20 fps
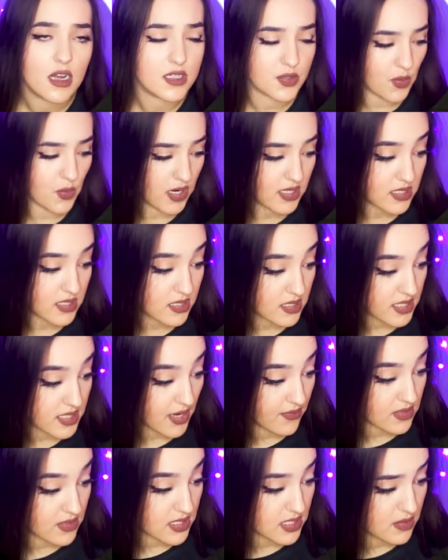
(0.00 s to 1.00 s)
as well as the
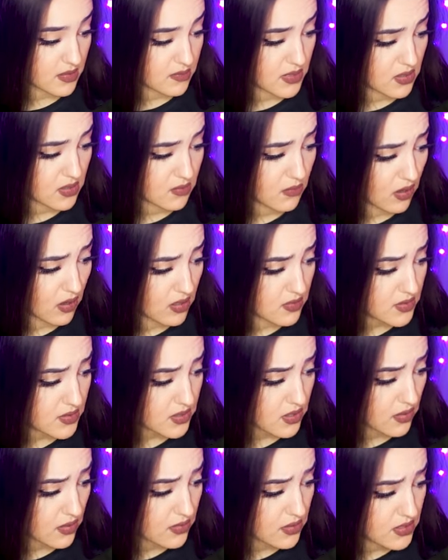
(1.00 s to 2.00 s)
17 mil
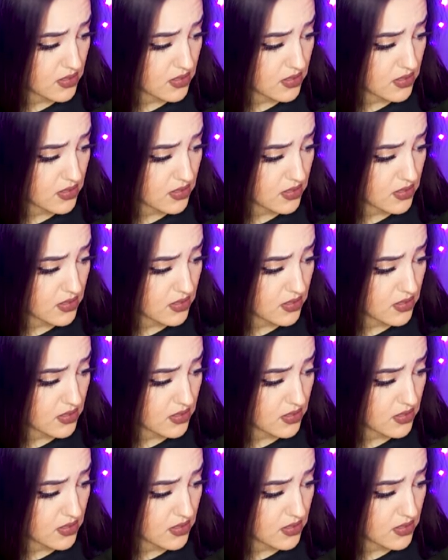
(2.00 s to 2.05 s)
milestone